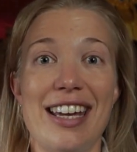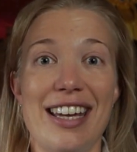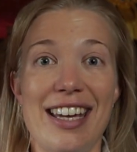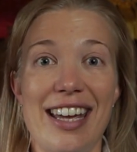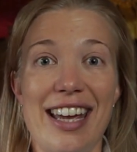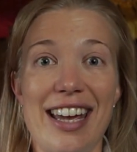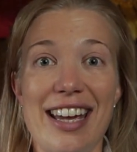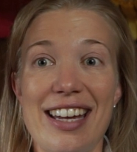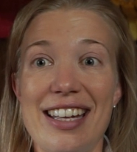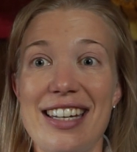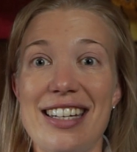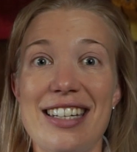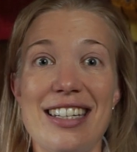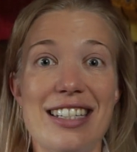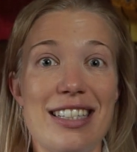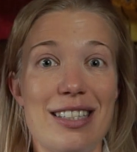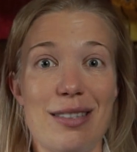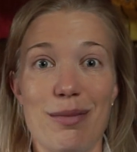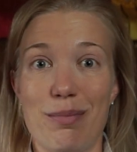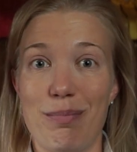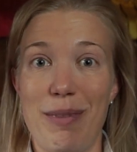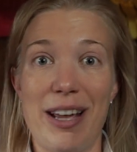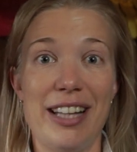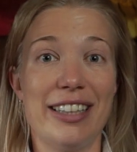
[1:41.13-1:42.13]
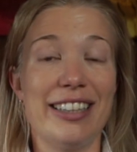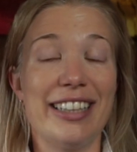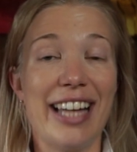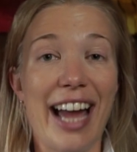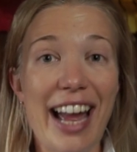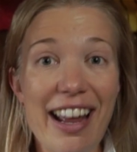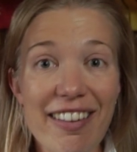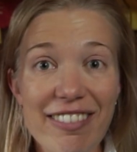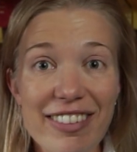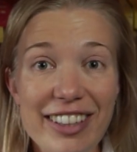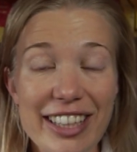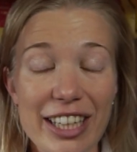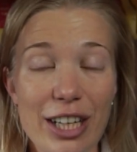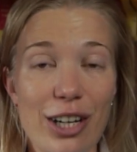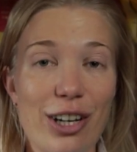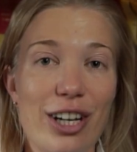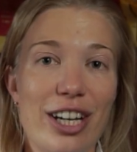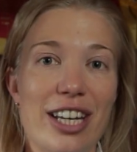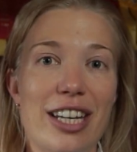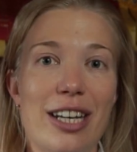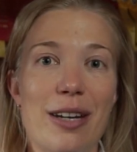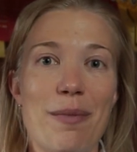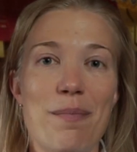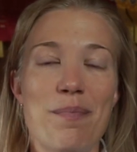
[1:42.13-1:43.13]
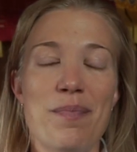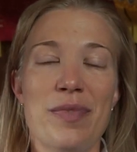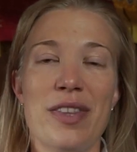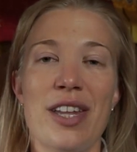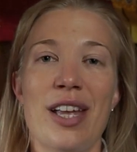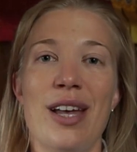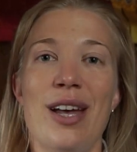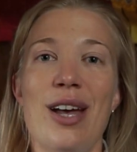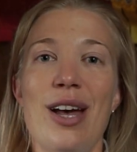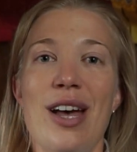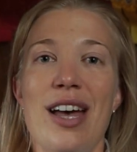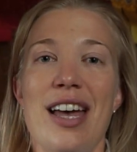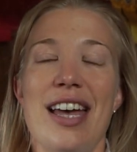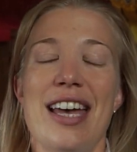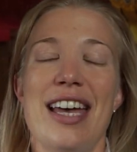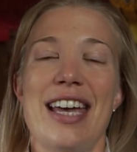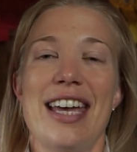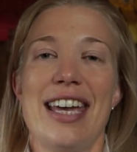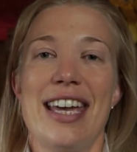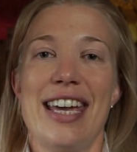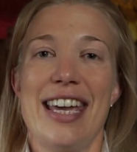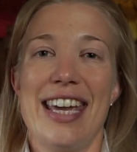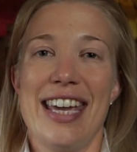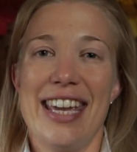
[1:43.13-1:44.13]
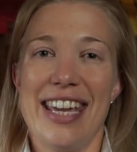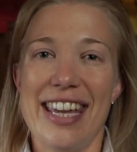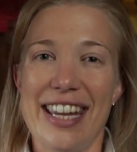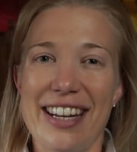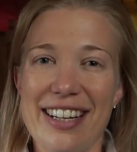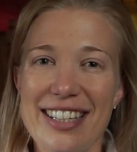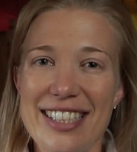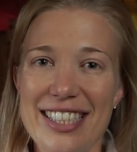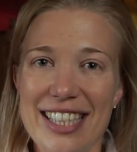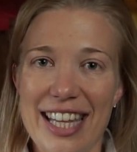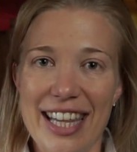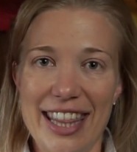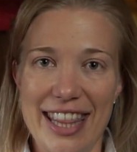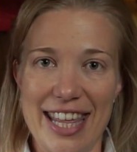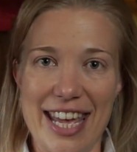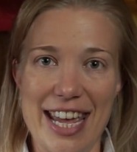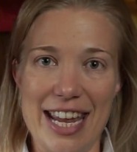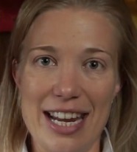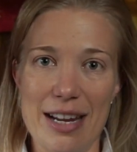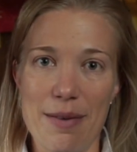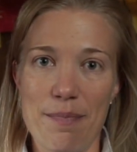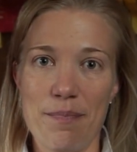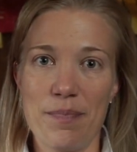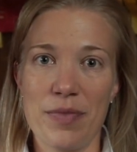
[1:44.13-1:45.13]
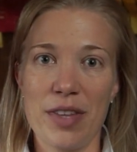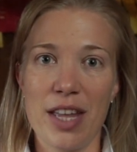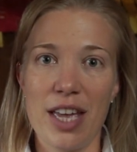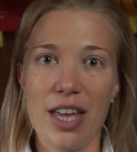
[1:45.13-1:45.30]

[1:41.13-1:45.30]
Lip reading: and my livelihood. Here's the thing.